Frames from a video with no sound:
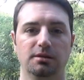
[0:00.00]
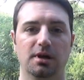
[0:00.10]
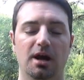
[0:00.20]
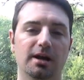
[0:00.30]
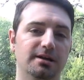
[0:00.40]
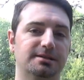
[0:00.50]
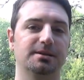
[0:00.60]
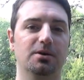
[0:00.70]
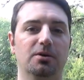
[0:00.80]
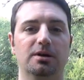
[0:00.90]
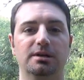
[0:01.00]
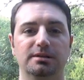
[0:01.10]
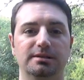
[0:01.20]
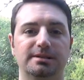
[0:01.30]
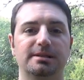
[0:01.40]
Alright guys, so
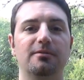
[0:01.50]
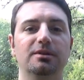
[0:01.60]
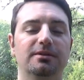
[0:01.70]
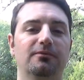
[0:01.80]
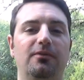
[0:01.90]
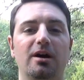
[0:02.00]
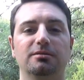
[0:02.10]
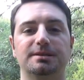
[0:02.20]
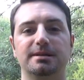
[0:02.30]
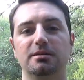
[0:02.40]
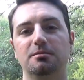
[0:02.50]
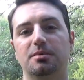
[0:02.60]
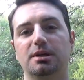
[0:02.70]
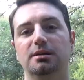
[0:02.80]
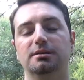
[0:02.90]
7th and final tip
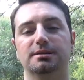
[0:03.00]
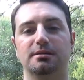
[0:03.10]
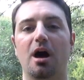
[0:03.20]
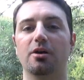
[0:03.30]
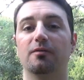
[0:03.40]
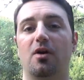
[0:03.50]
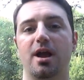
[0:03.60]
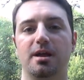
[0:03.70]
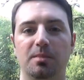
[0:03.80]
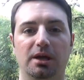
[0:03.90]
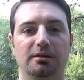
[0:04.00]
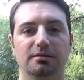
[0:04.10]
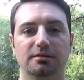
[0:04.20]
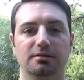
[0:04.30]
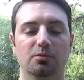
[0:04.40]
is not over aiming.
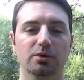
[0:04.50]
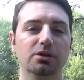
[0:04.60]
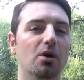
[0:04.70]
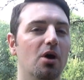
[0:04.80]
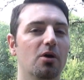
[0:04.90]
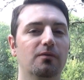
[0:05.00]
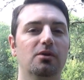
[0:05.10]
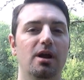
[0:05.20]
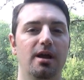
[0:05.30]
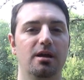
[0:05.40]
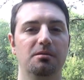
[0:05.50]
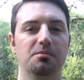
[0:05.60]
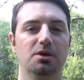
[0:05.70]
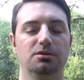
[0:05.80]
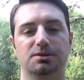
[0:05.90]
When you over
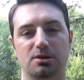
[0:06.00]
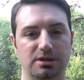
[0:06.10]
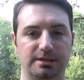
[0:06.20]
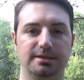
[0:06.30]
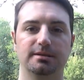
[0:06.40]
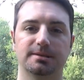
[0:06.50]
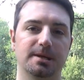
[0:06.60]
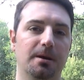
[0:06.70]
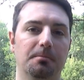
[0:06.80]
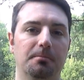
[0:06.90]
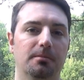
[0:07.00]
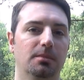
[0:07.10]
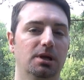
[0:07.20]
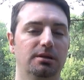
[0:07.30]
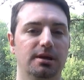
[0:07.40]
aim, you start to tense up,
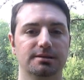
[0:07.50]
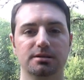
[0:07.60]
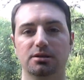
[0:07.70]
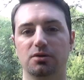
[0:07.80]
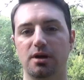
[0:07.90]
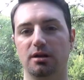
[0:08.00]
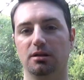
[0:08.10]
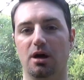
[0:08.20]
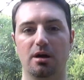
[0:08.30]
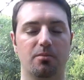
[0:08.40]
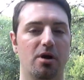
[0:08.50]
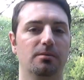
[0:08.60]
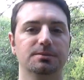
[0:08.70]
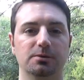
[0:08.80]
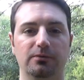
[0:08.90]
and that's going to create a lot of
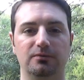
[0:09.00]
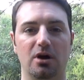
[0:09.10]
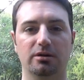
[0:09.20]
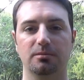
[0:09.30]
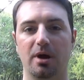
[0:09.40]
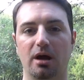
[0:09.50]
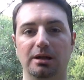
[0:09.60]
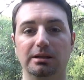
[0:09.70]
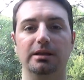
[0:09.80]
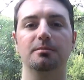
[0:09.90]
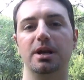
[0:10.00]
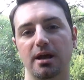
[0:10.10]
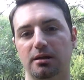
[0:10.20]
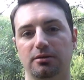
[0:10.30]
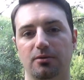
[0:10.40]
problems that we've talked about
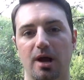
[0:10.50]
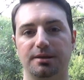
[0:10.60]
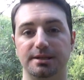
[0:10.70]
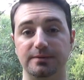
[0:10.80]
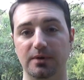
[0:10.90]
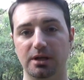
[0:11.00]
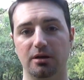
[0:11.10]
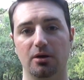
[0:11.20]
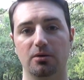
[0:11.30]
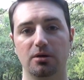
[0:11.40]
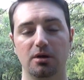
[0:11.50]
eliminating throughout this video.